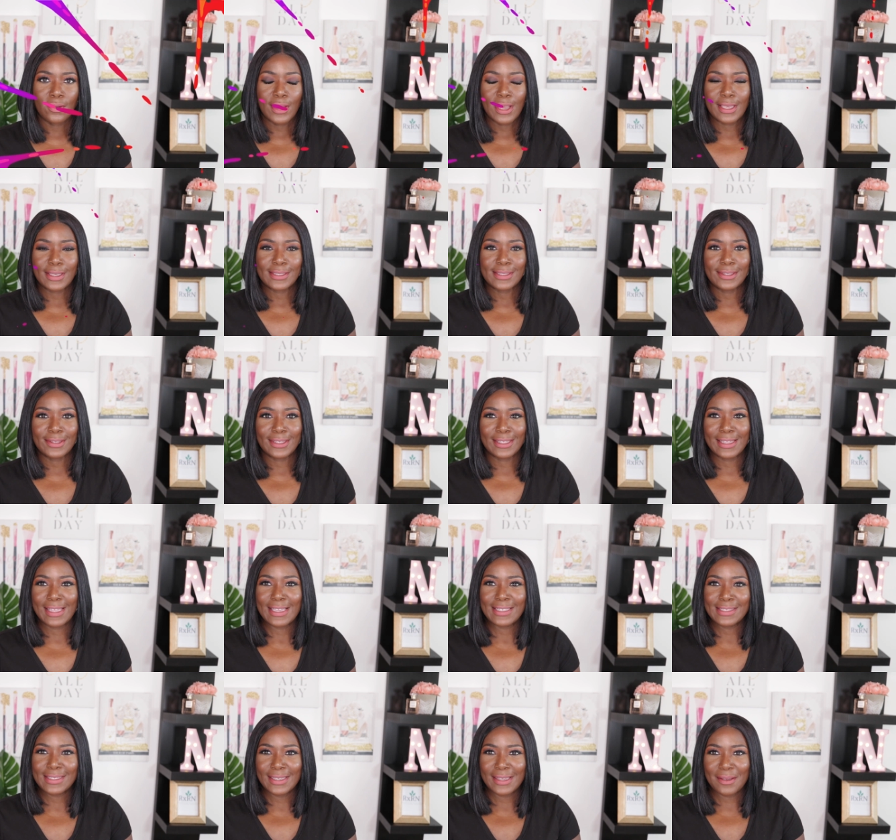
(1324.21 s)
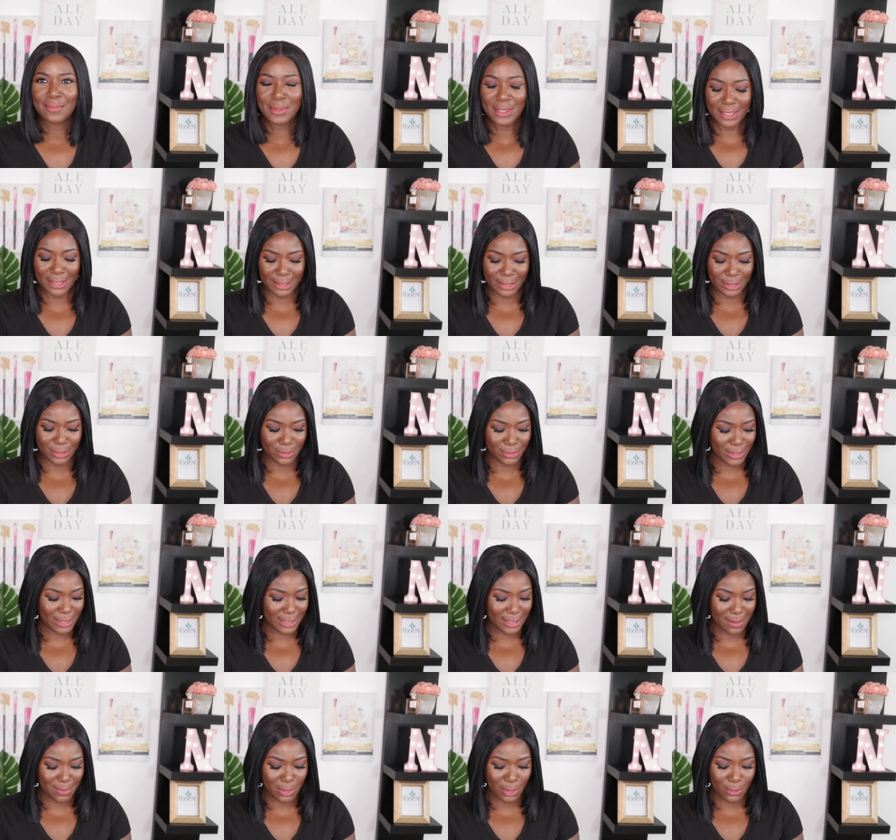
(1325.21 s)
Okay, so the last thing I'm going to do is
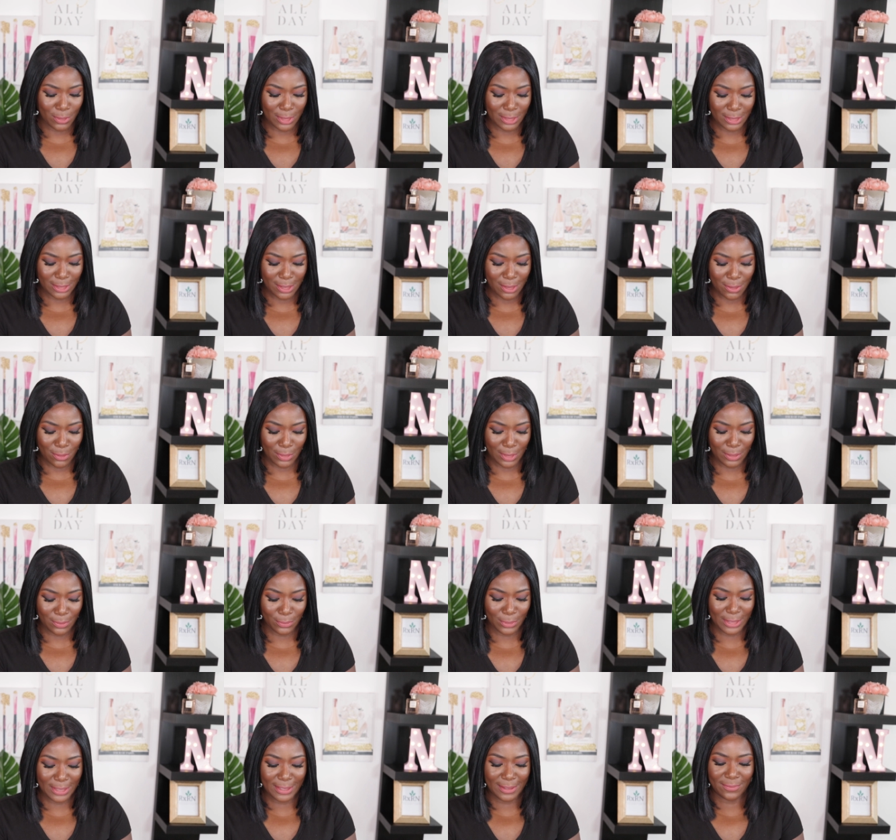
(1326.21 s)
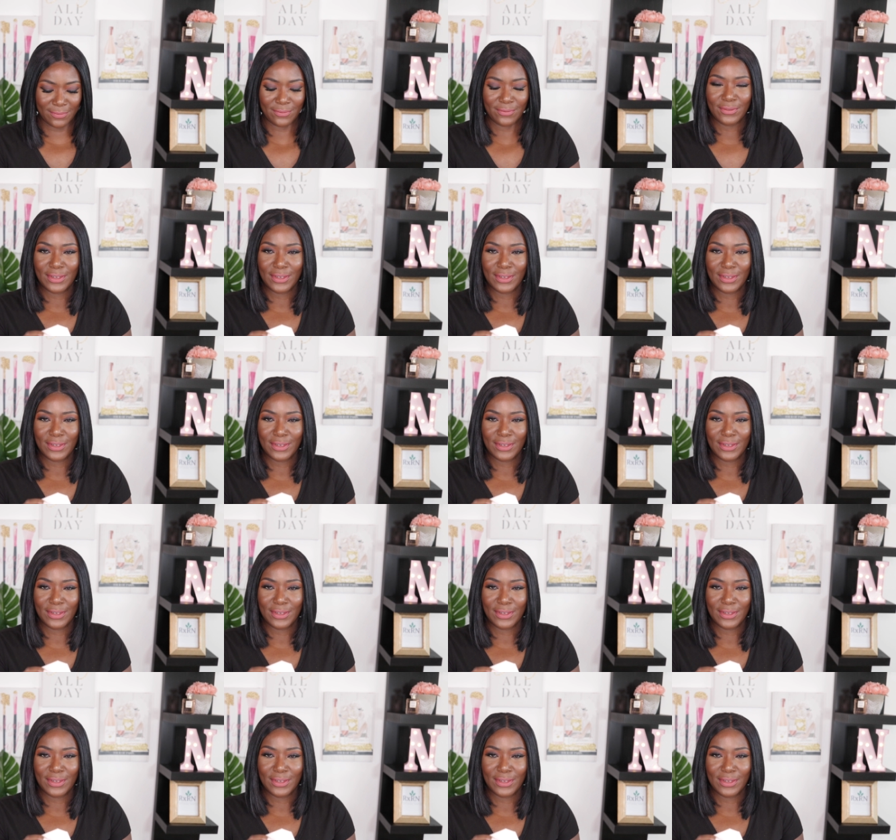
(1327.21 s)
I'm going to go in with the